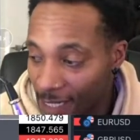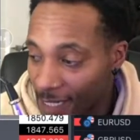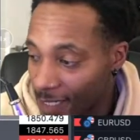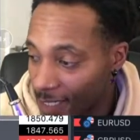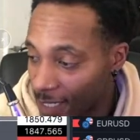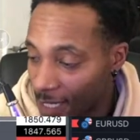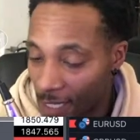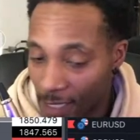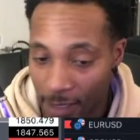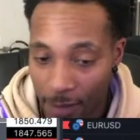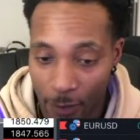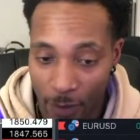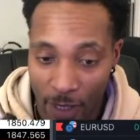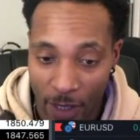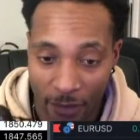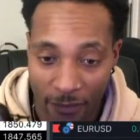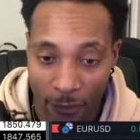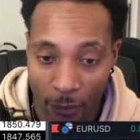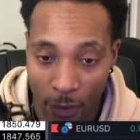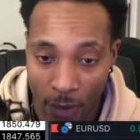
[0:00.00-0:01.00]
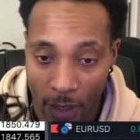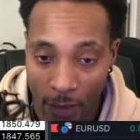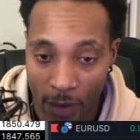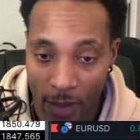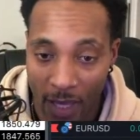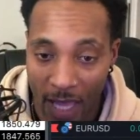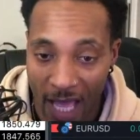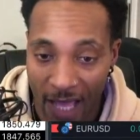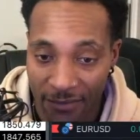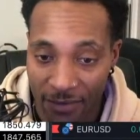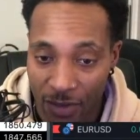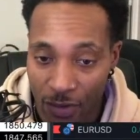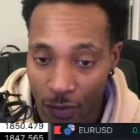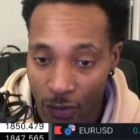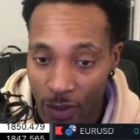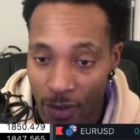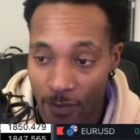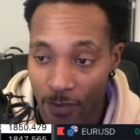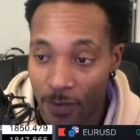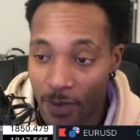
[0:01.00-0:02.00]
And yes, we're here for another live
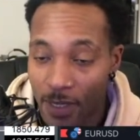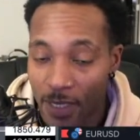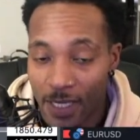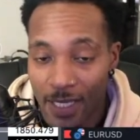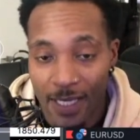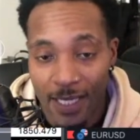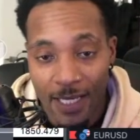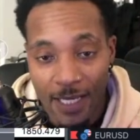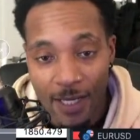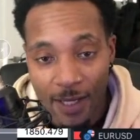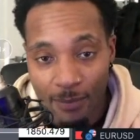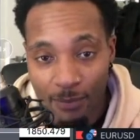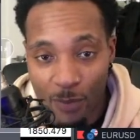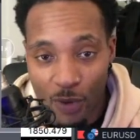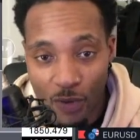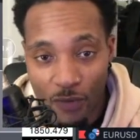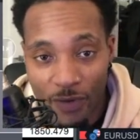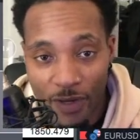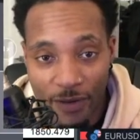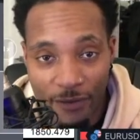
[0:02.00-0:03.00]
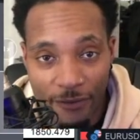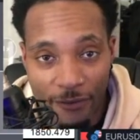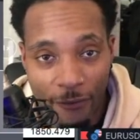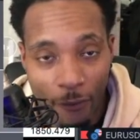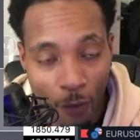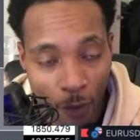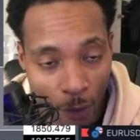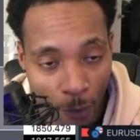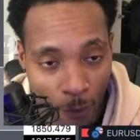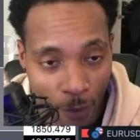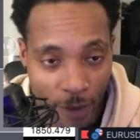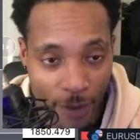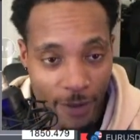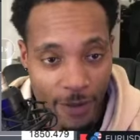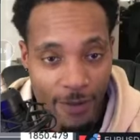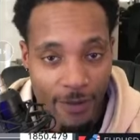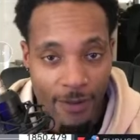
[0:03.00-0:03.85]
stream. Moving forward,